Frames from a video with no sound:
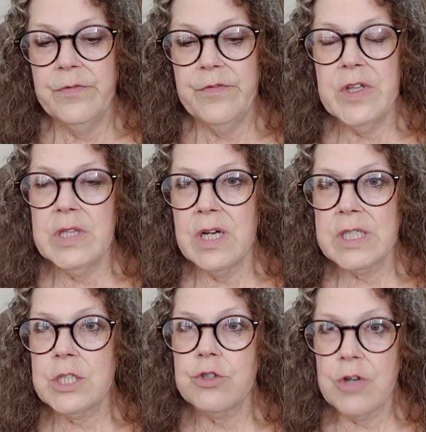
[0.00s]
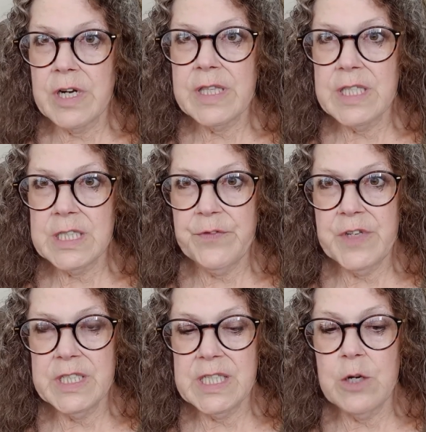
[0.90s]
feel like trying this for
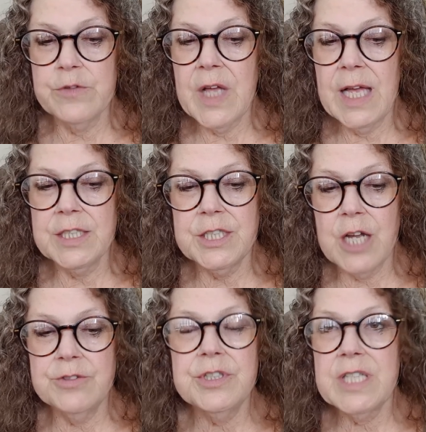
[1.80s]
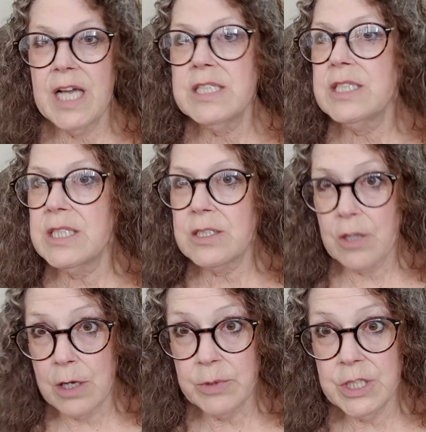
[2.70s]
yourself. And don't get
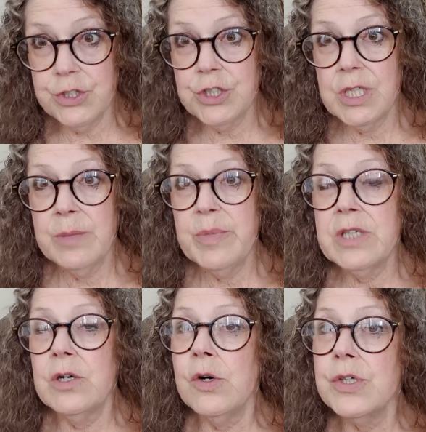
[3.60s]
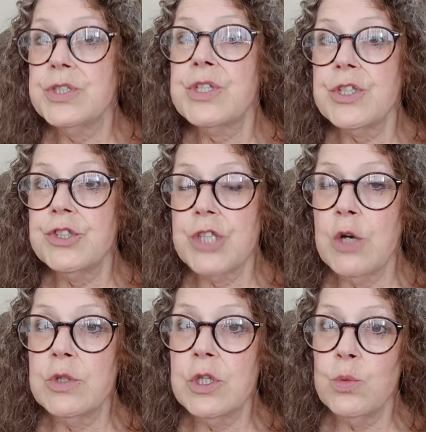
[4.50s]
discouraged because the
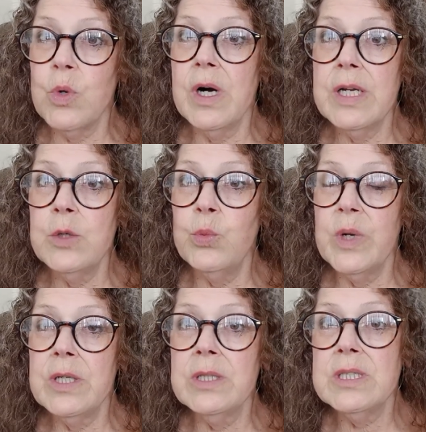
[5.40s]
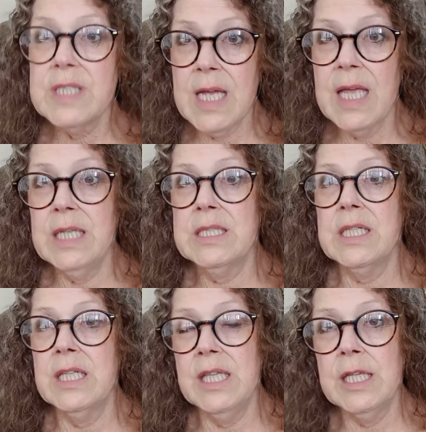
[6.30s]
choker wire will take
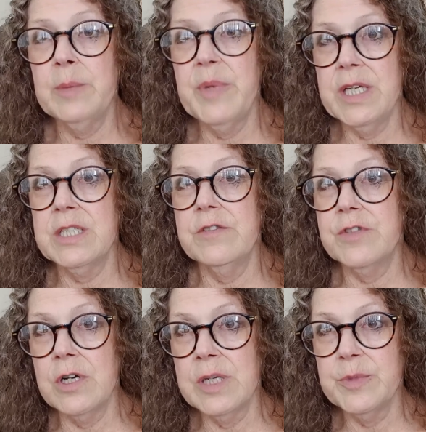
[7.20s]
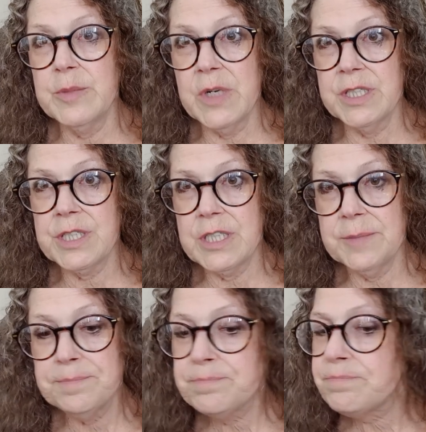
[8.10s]
a little bit of time to master
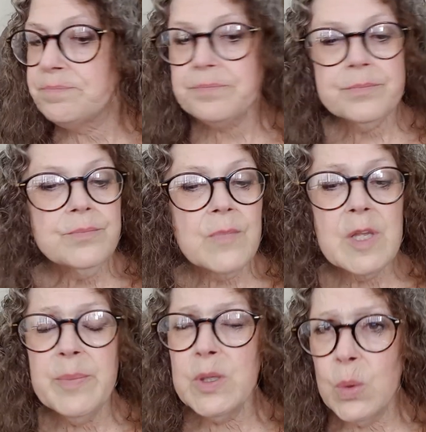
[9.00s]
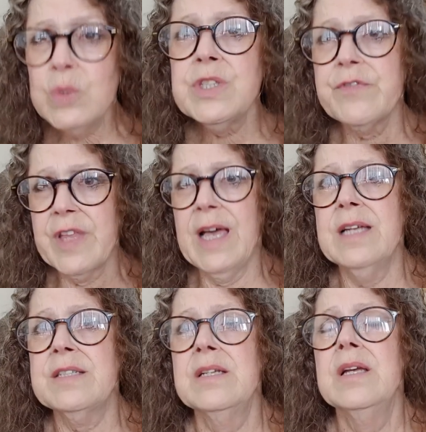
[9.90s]
because of
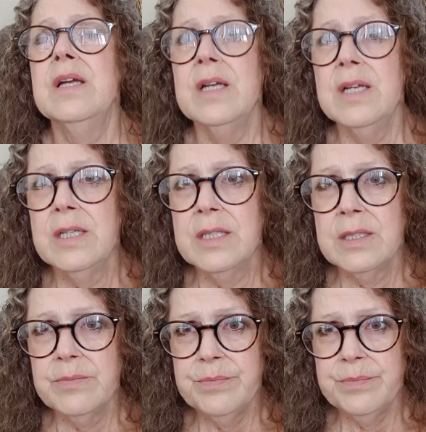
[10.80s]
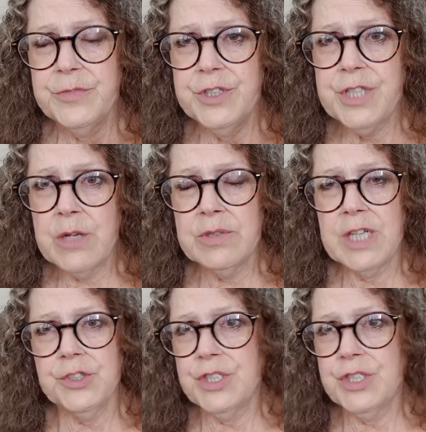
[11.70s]
that. Don't let